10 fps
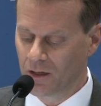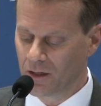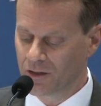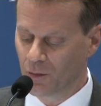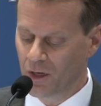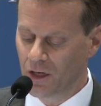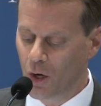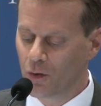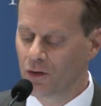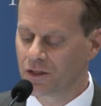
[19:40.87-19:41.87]
that there be
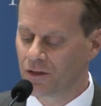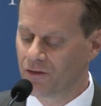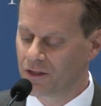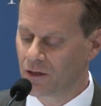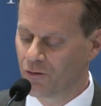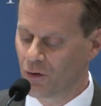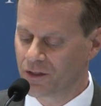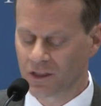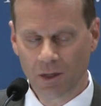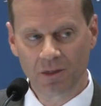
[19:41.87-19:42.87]
no use of physical
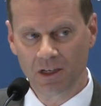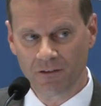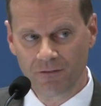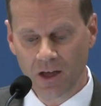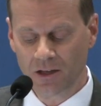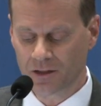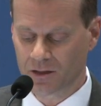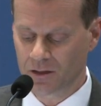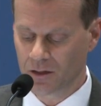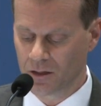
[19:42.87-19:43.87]
force except in defense